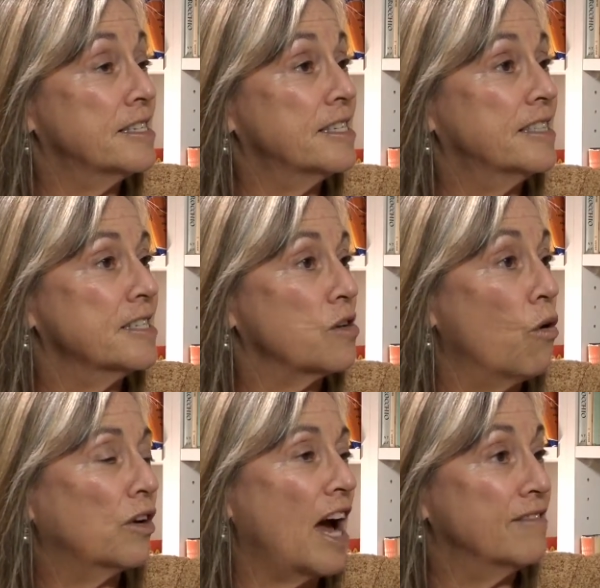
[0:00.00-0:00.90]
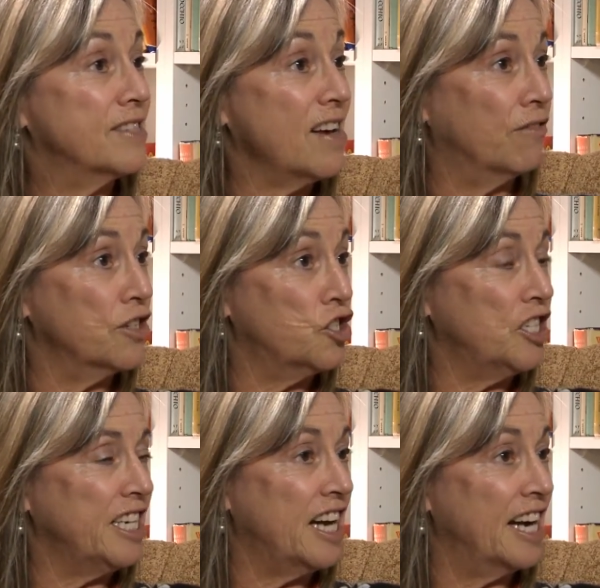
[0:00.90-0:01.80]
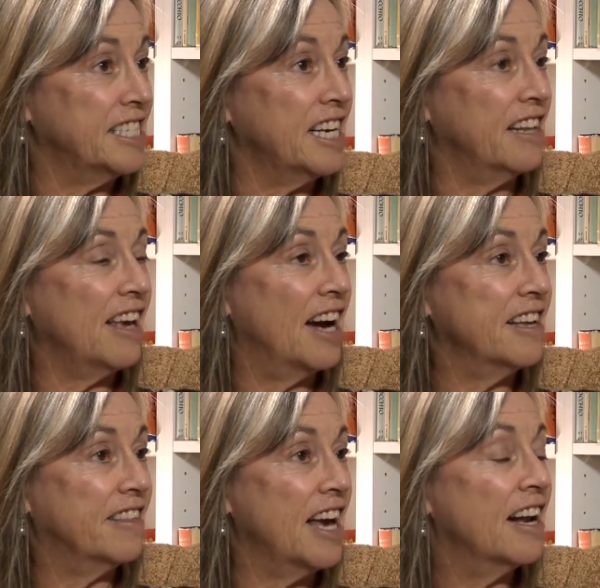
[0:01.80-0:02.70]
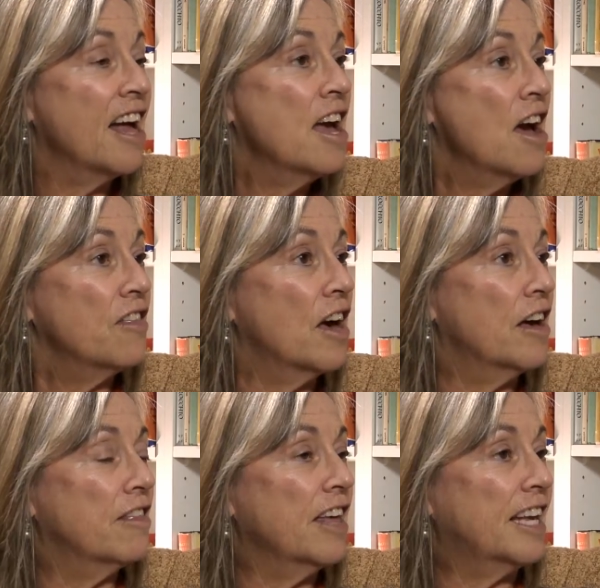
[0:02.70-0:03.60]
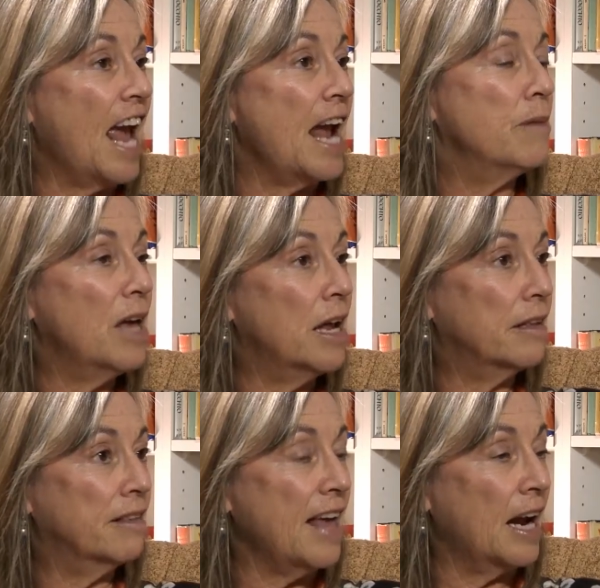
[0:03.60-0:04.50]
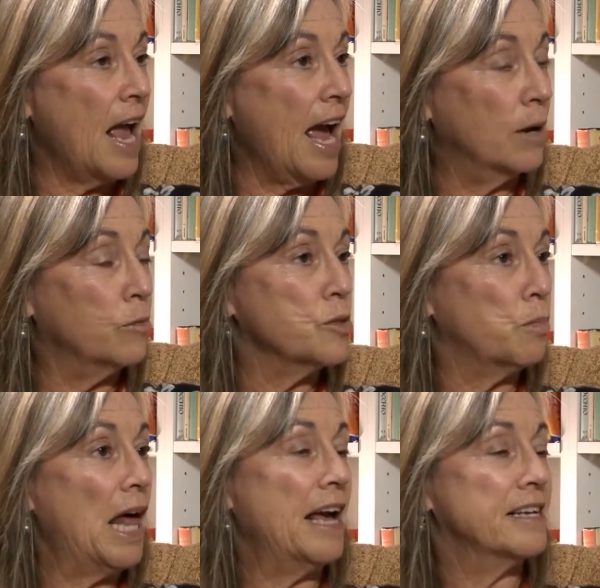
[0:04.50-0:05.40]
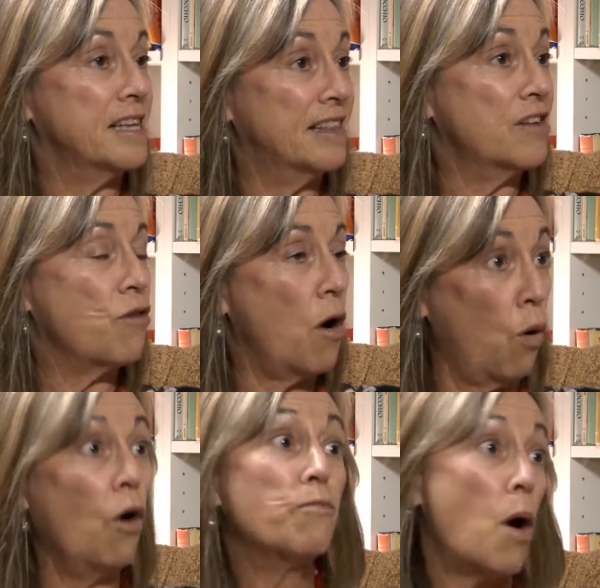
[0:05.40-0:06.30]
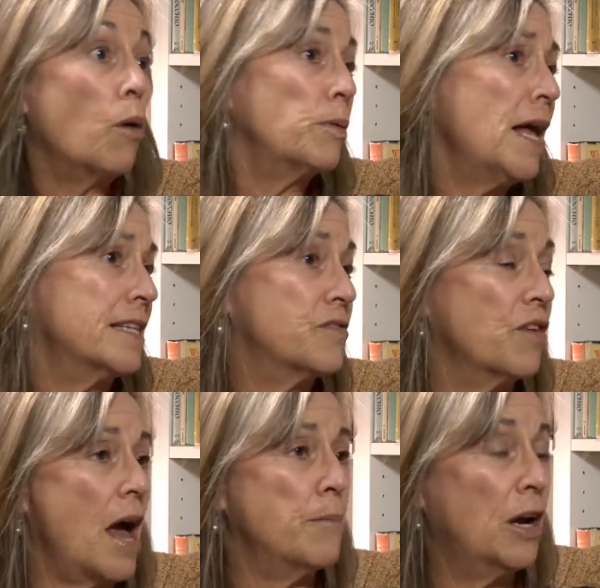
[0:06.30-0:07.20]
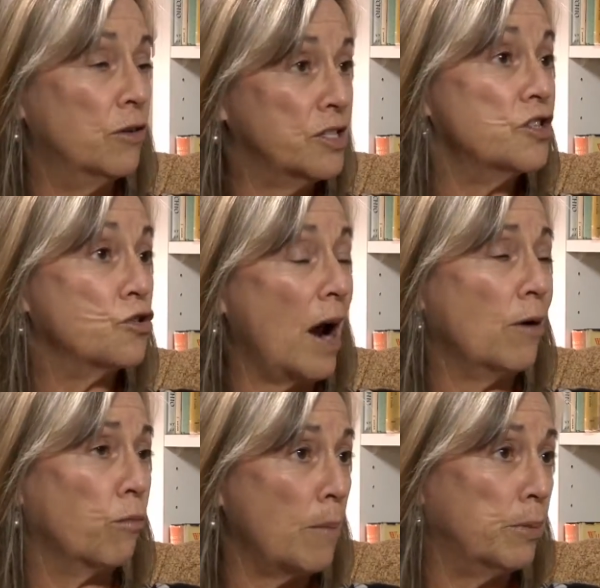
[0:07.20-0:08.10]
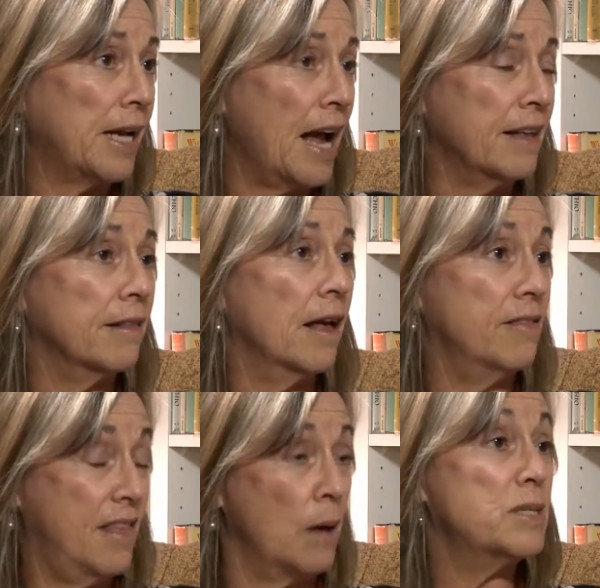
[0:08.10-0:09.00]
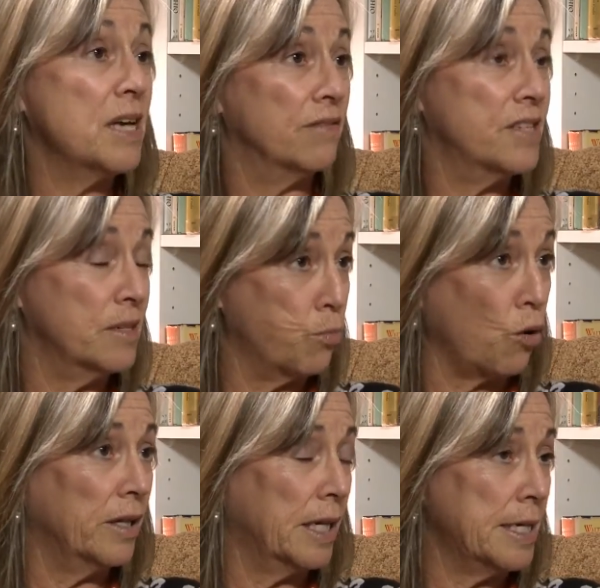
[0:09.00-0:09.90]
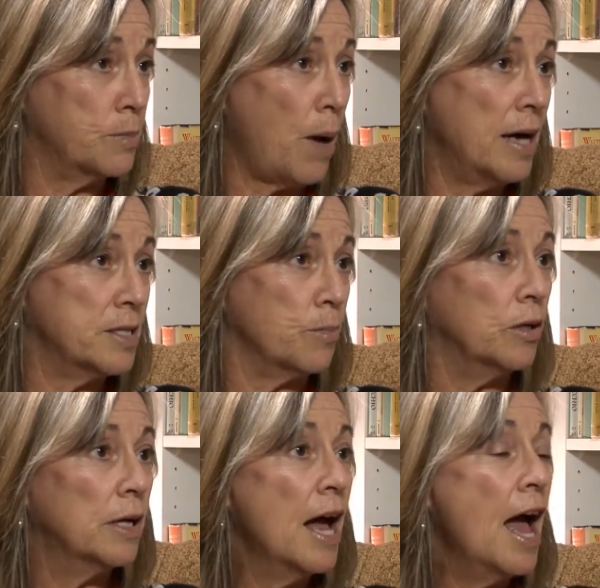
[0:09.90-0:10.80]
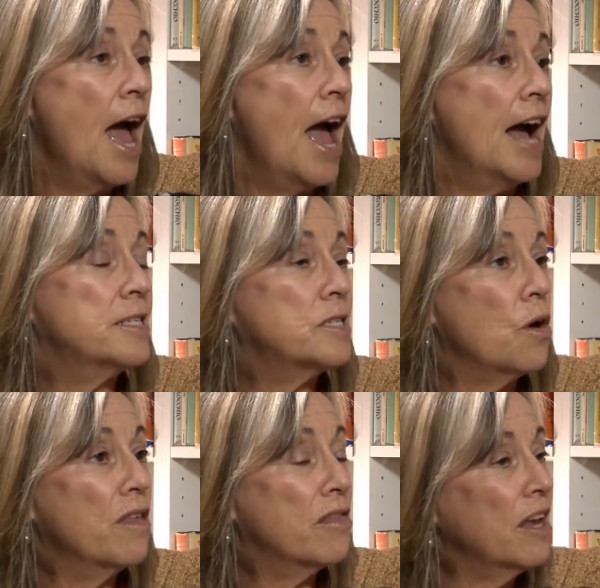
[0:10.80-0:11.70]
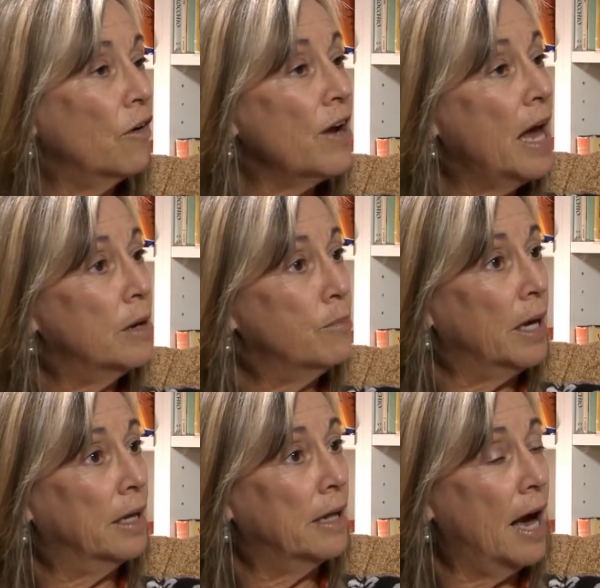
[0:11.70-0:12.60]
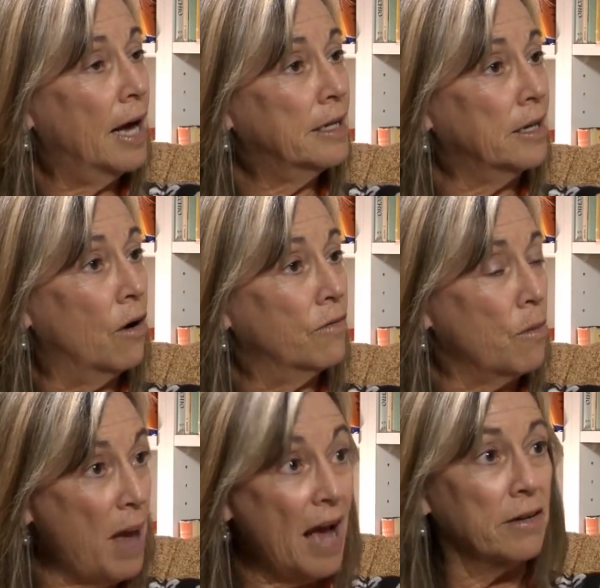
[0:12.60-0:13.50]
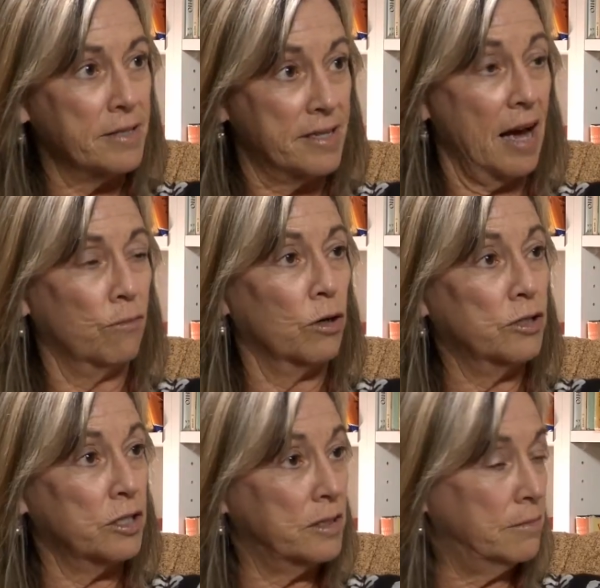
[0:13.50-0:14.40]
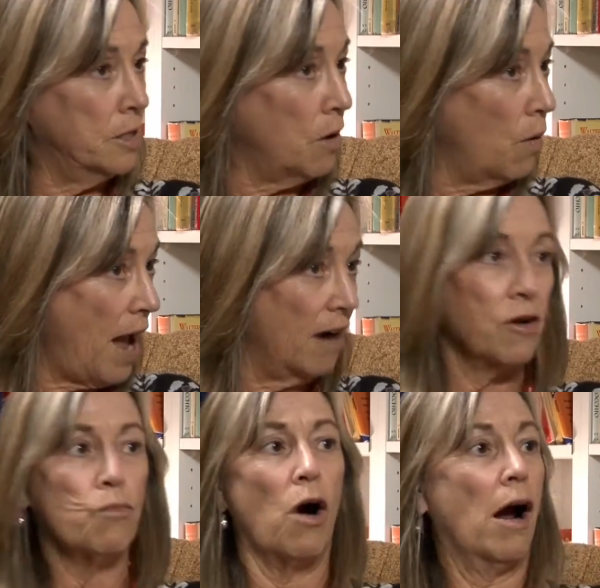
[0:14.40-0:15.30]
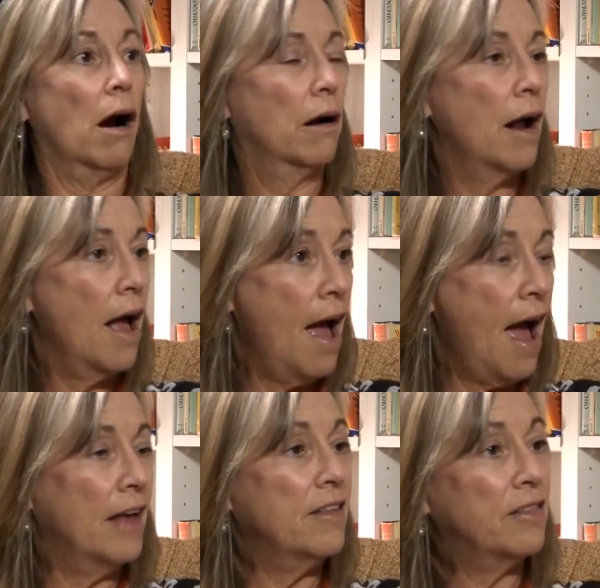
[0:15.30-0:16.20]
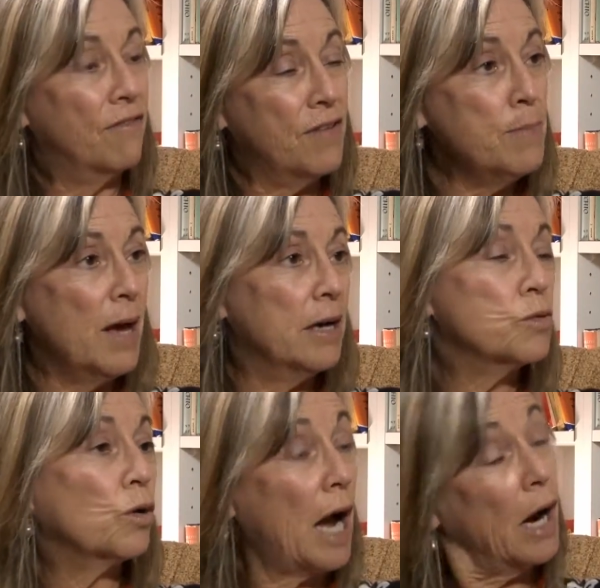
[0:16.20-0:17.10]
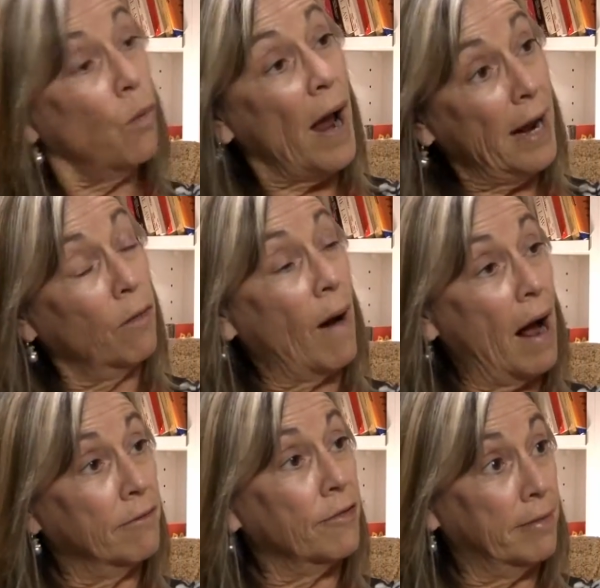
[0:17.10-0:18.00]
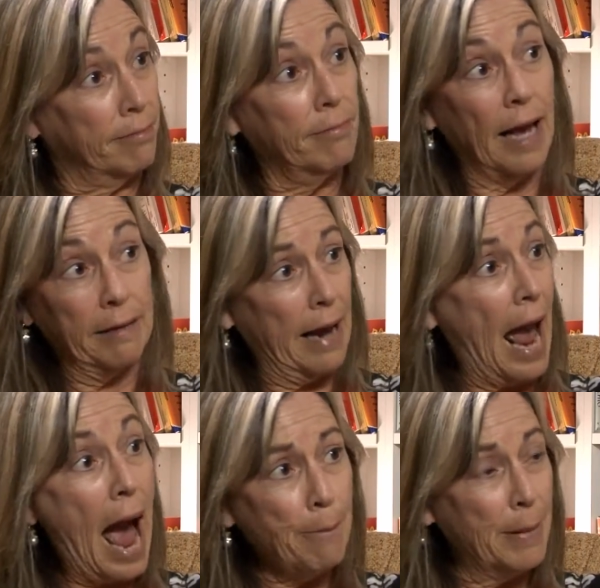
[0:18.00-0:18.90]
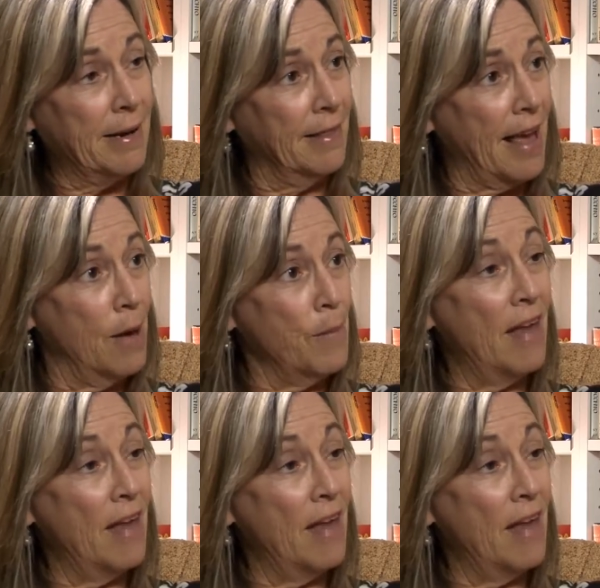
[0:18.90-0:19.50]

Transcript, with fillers: It's this whole kind of selfish gene idea. The yeah. idea that the the game that that animals play is that they try or or plants for that matter is to try to replicate themselves as broadly as possible. And so the theory had been that, you know, the males then were just, you know, everywhere and that the females were kind of waiting around for it to happen to them.